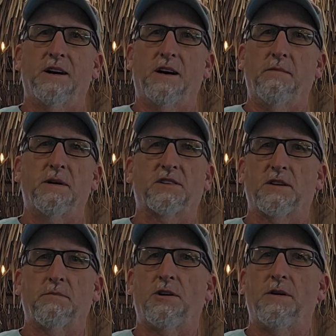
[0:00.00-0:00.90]

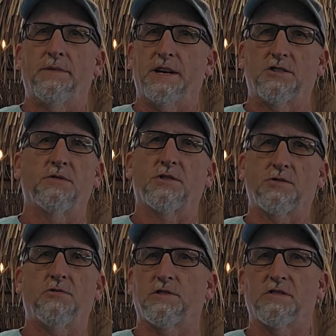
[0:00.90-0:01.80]
Mexican palm thatch over
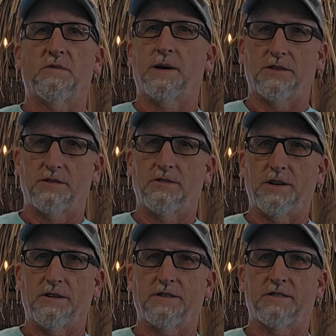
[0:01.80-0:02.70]
the course of about 2
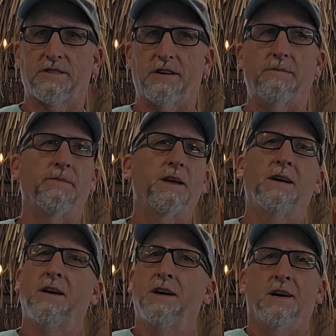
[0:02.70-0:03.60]
years. So,
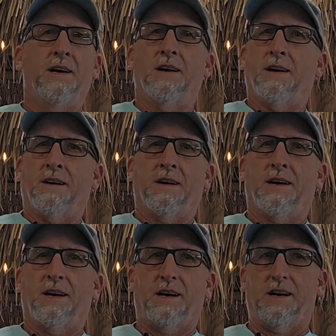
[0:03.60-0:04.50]

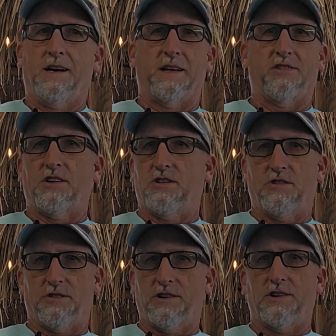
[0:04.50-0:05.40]
like I said,
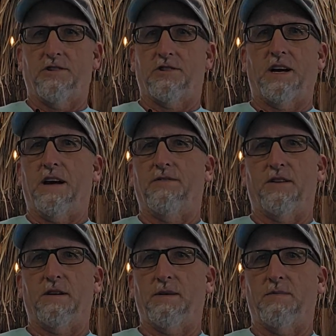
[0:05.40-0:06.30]
your time
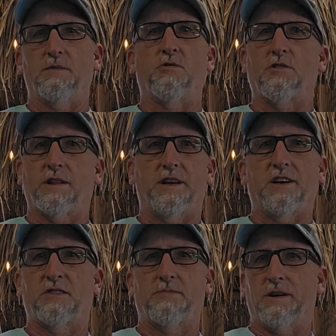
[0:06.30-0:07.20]
frame may be more or
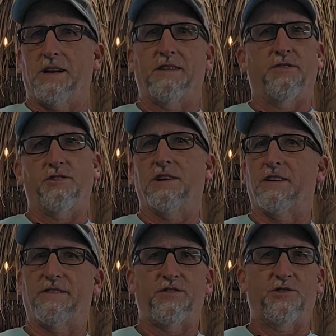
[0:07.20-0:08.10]
less, but if you're
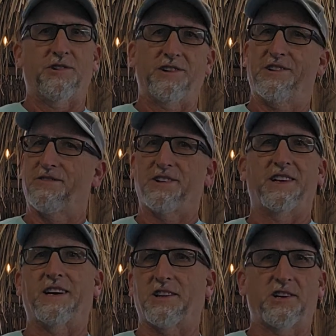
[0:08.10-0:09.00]
down in Florida or
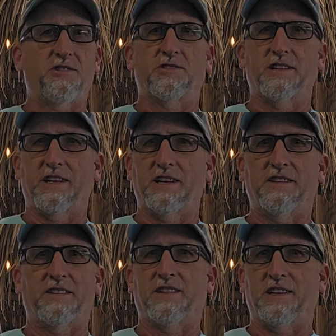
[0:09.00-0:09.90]
really on the coast of
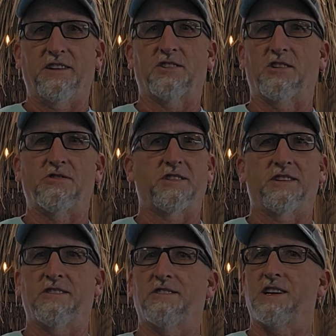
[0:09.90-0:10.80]
the East Coast,
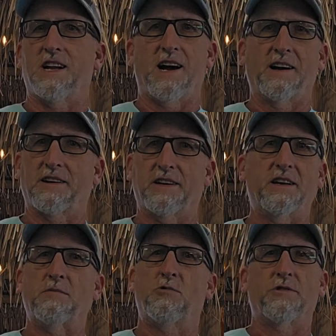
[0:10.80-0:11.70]
you're not going to
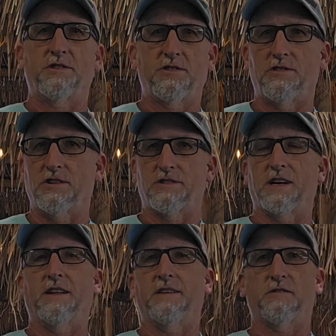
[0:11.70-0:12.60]
get more than 2 years
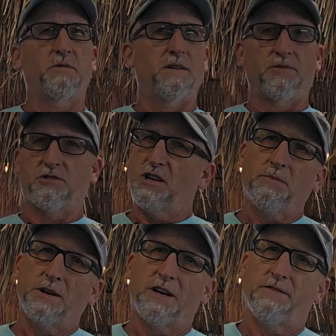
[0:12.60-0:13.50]
out of these. But they're
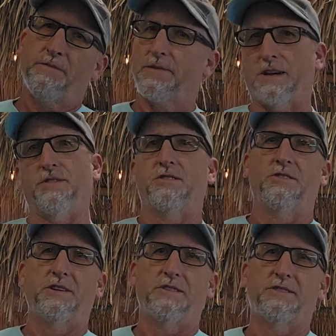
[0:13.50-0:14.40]
cheap enough. Every
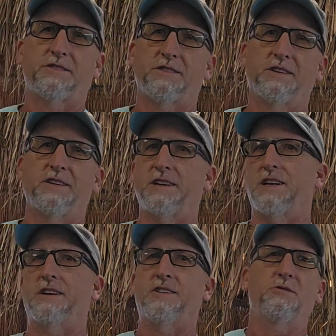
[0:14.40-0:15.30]
2 years, you
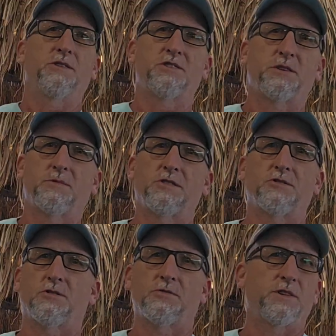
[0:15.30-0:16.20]
get a new one shipped to your
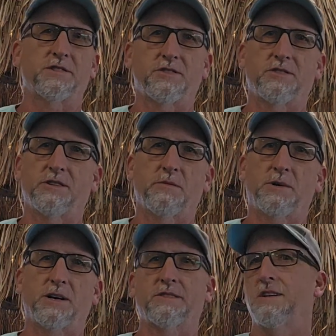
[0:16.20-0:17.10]
door for less than
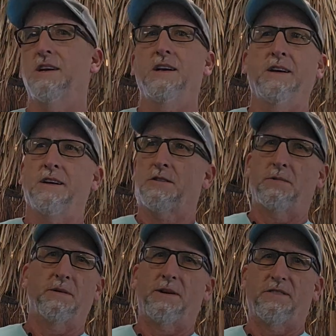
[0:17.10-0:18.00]
$200.
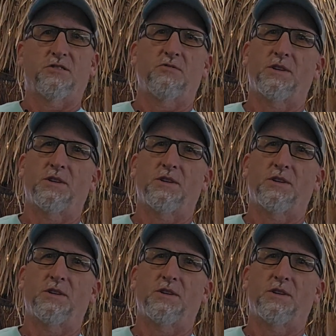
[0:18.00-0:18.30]
Spend about